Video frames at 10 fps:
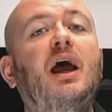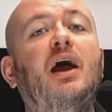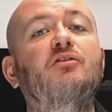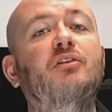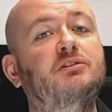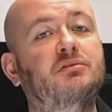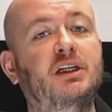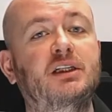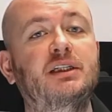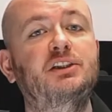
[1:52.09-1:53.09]
and face
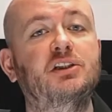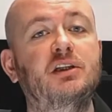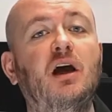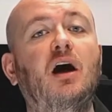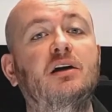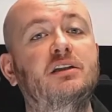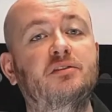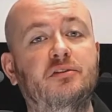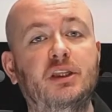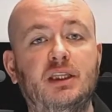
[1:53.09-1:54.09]
recognition are
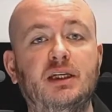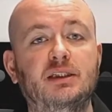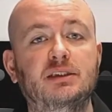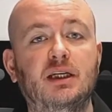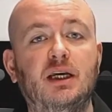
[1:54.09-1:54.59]
different things.